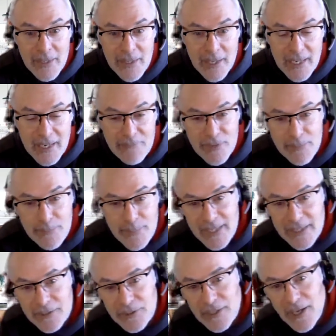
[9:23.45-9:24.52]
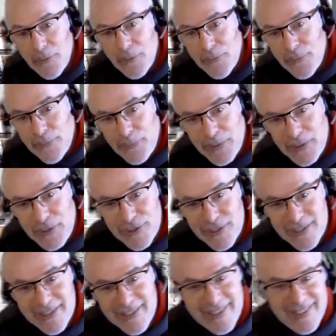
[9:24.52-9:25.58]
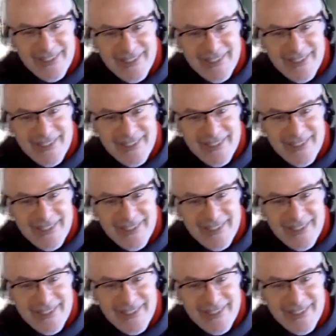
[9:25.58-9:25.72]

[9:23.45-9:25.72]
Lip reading: an MVP herself, which is